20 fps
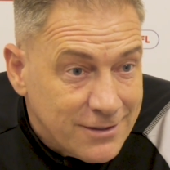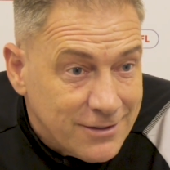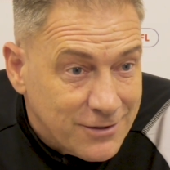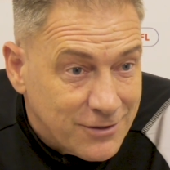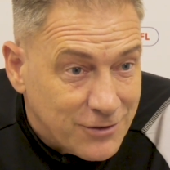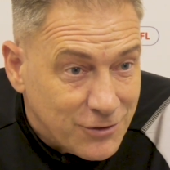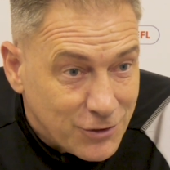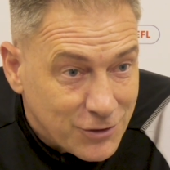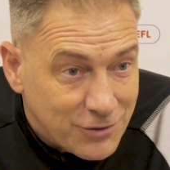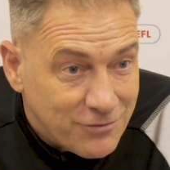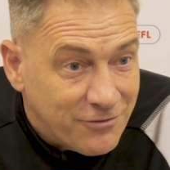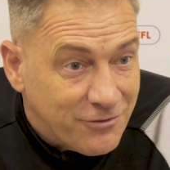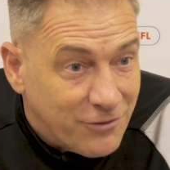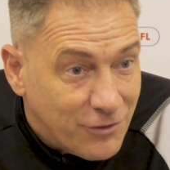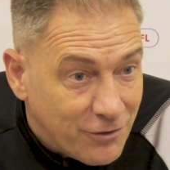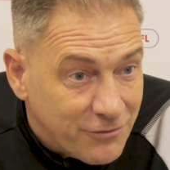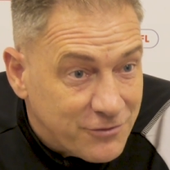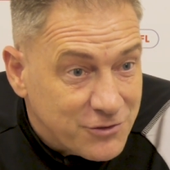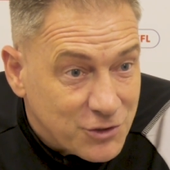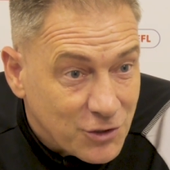third and
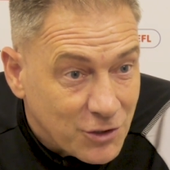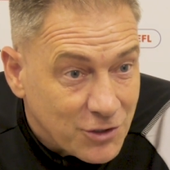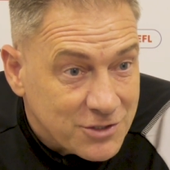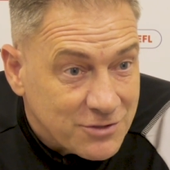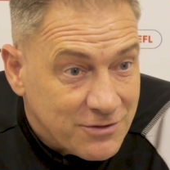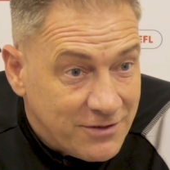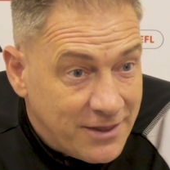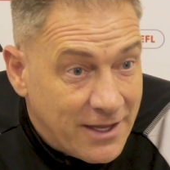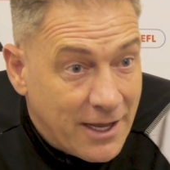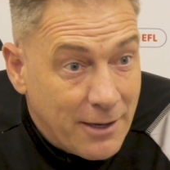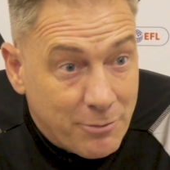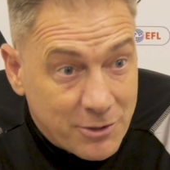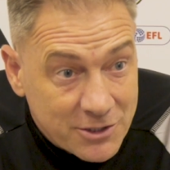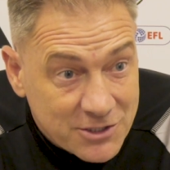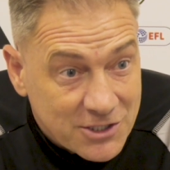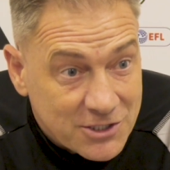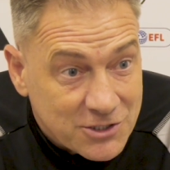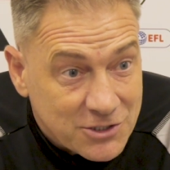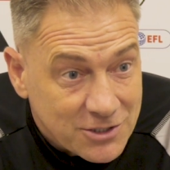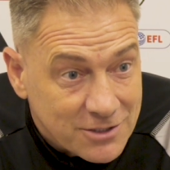fourth choice in their
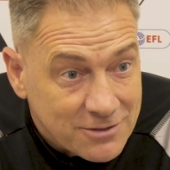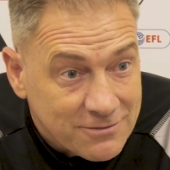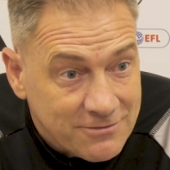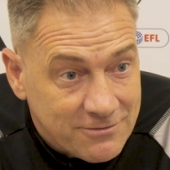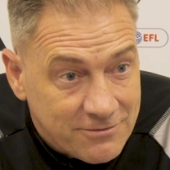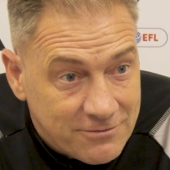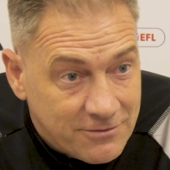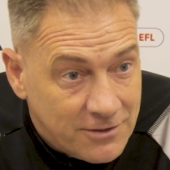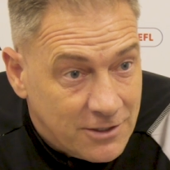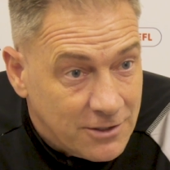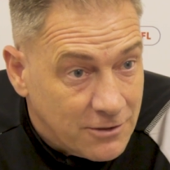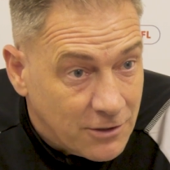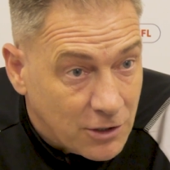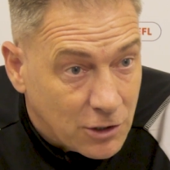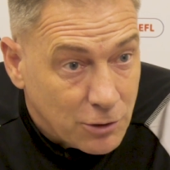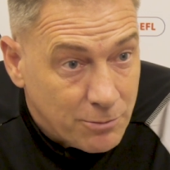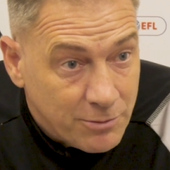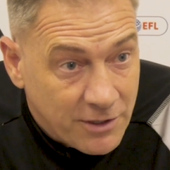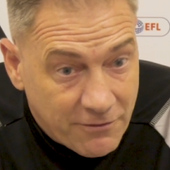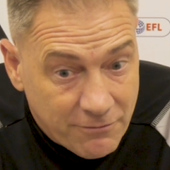position at the
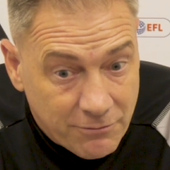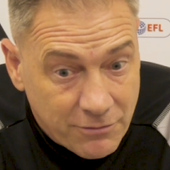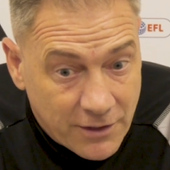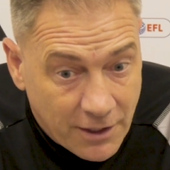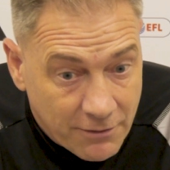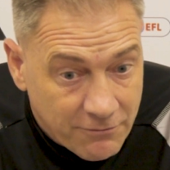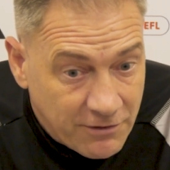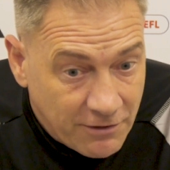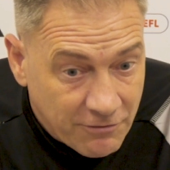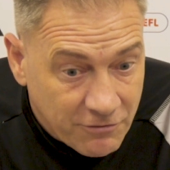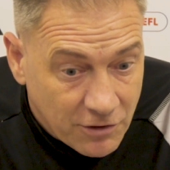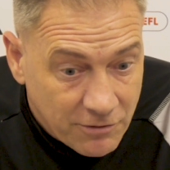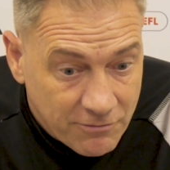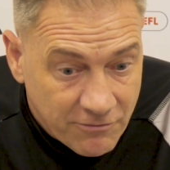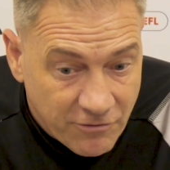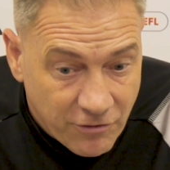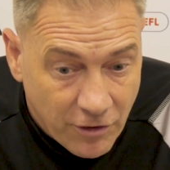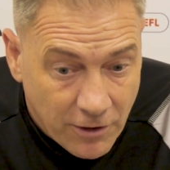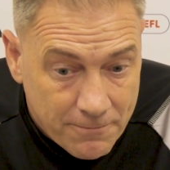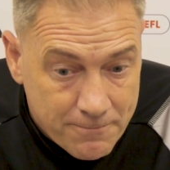club they've come
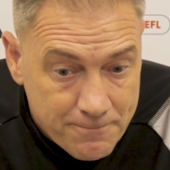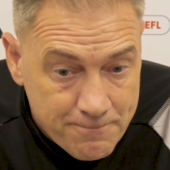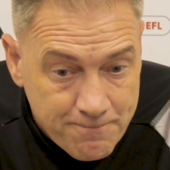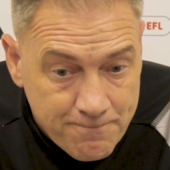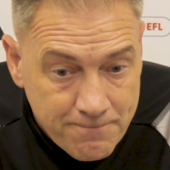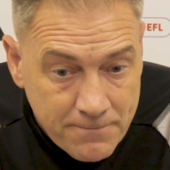from.